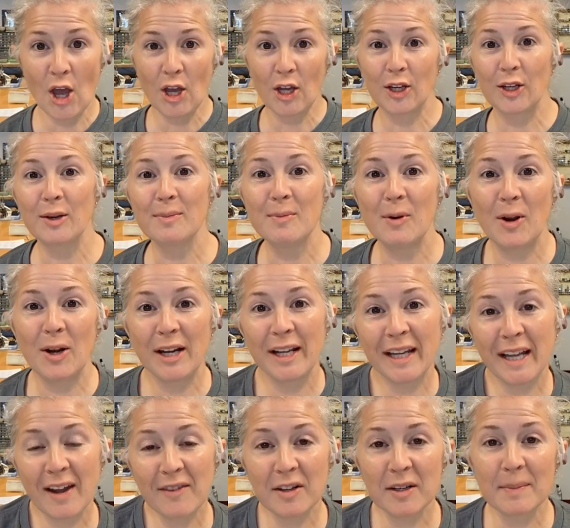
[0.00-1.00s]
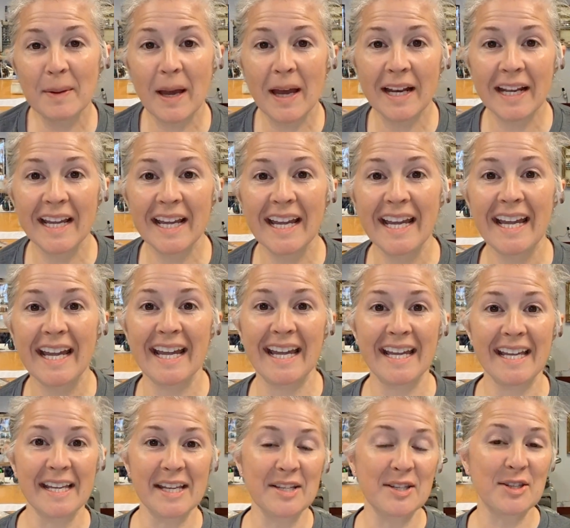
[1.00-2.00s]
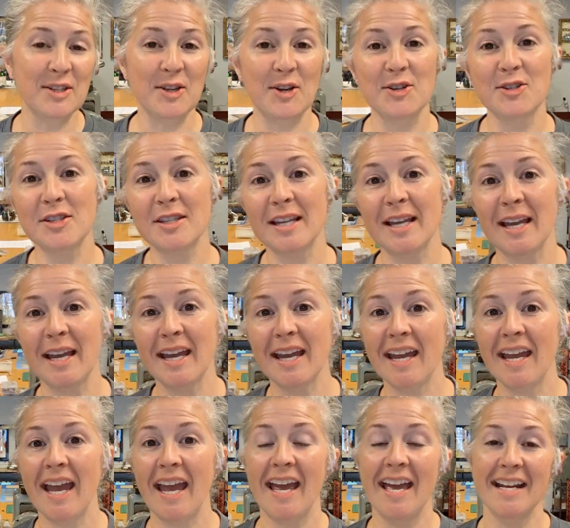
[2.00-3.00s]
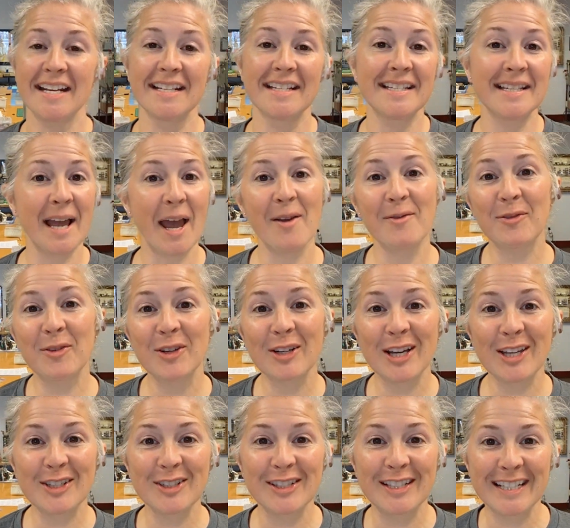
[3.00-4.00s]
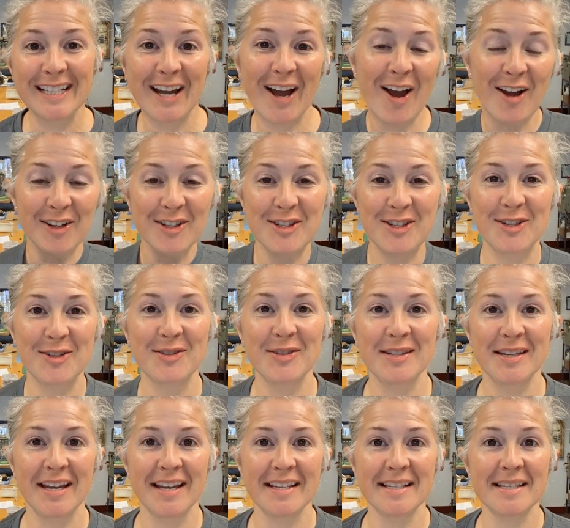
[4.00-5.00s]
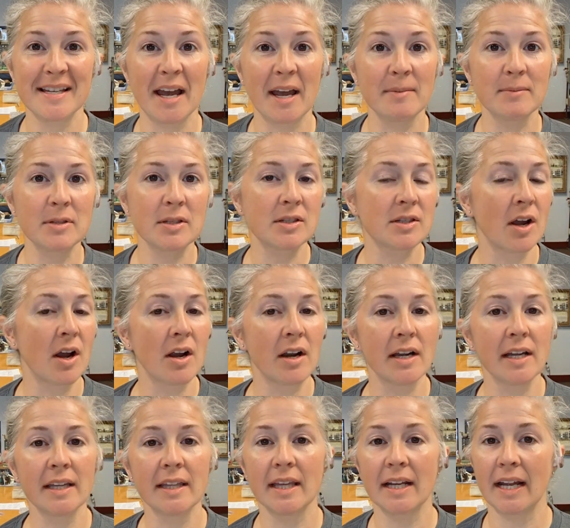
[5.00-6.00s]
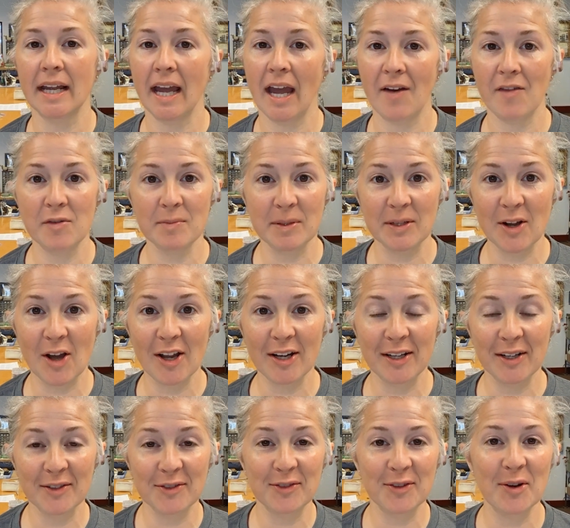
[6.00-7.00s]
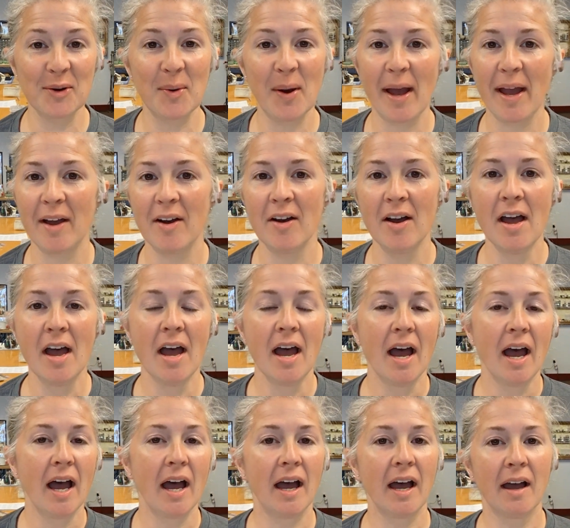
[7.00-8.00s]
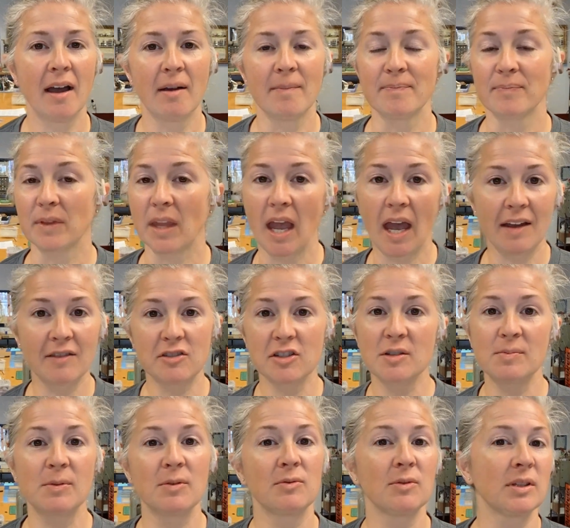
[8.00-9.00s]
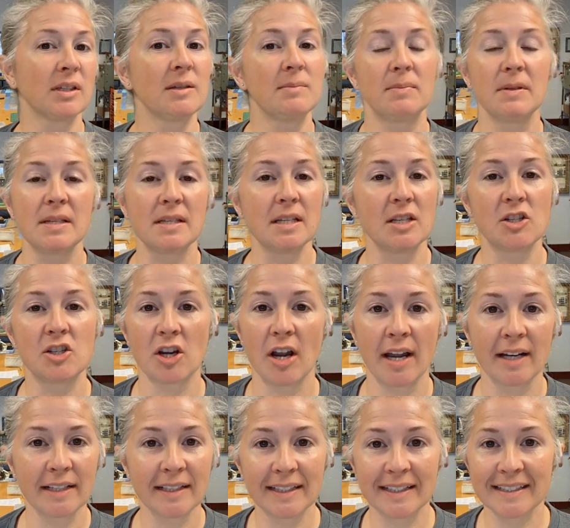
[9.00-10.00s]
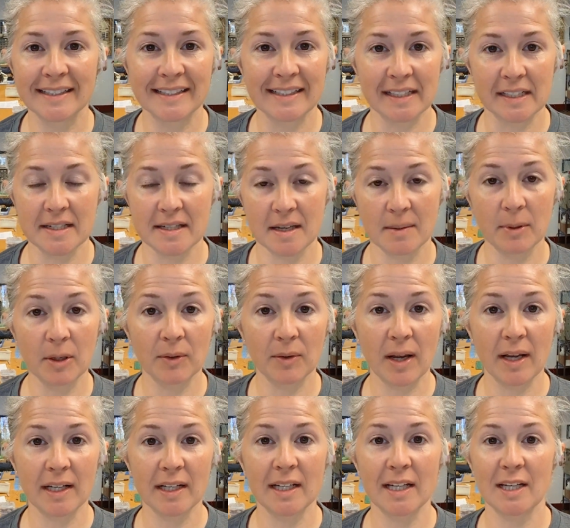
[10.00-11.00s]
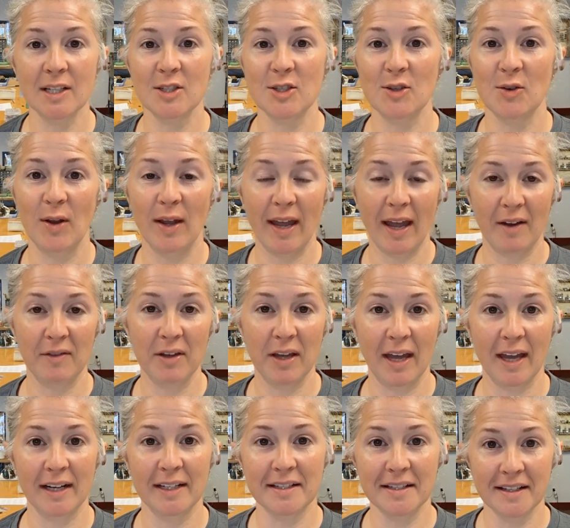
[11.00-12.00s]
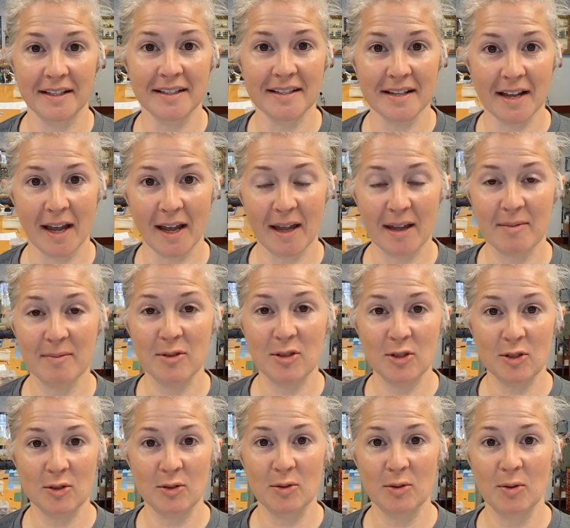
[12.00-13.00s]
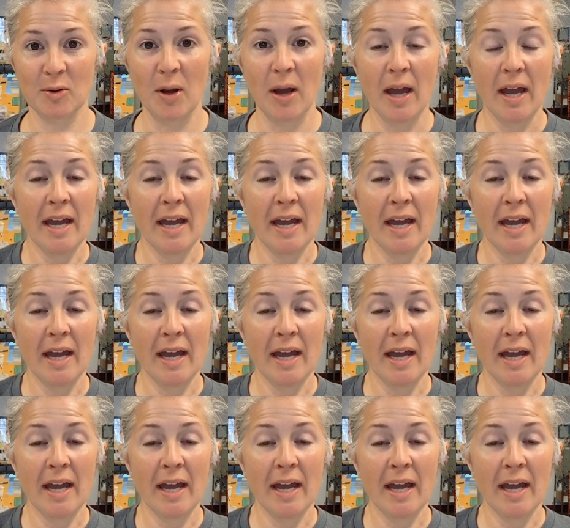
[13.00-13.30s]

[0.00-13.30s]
Good morning, everybody. It is Thursday and it's time for another T-Hawk's 2 cents. I'm sorry that I haven't been on here for a while. I've just been really busy trying to get an exhibit ready, and so I haven't had a ton of time to